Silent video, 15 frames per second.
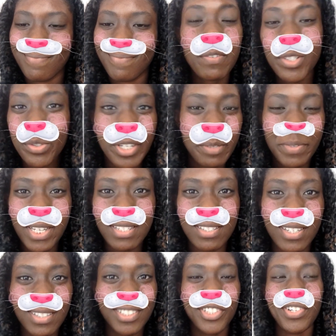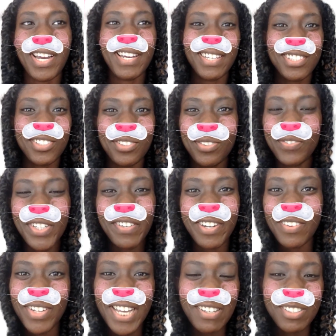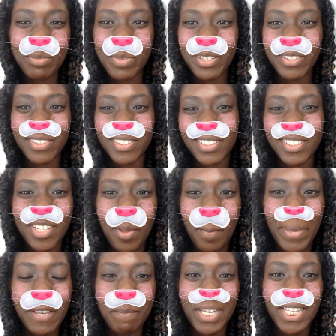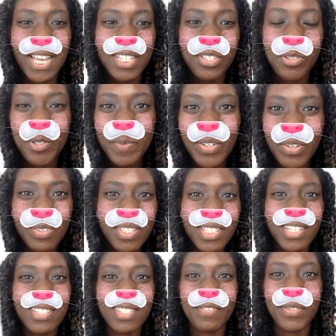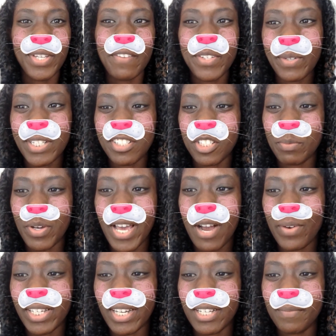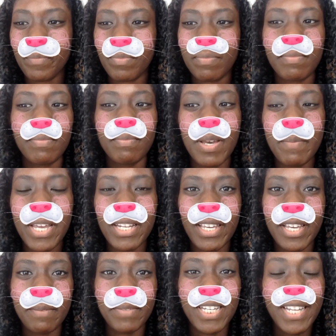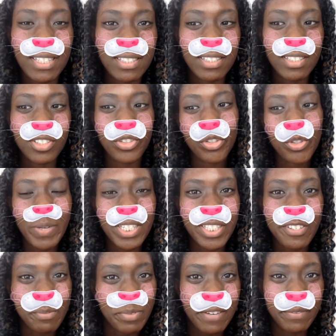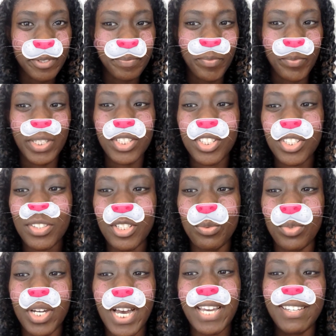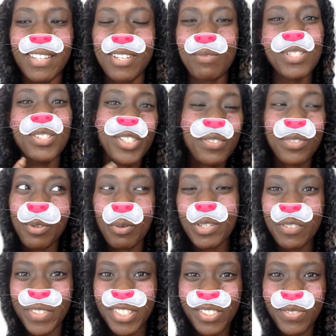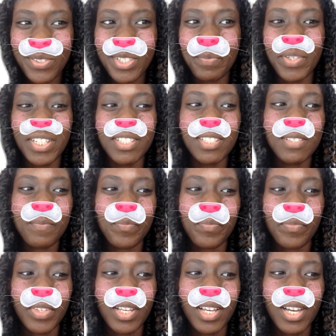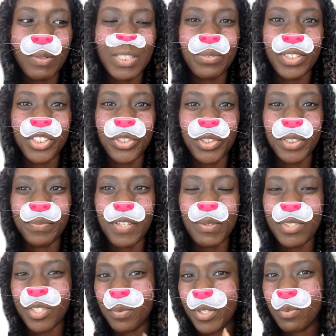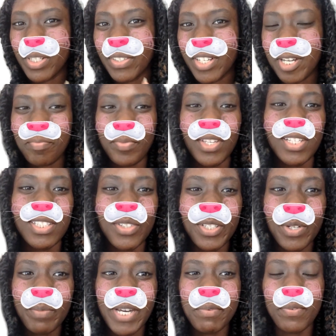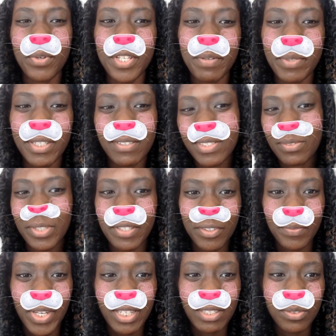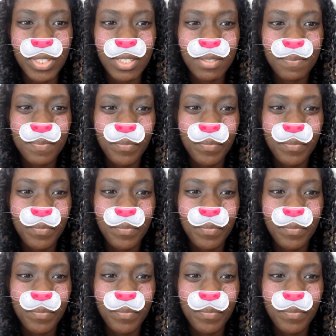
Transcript: Joining me as I try to figure out how to better make up my classroom and all those things. If you have any questions about how I got my ManyCam connected to Magic Ears platform, which is what I was searching for a whole bunch of videos for because I wasn't really sure if it was going to work well or not. So I didn't want to buy it before then, but I was like, whatever, I can always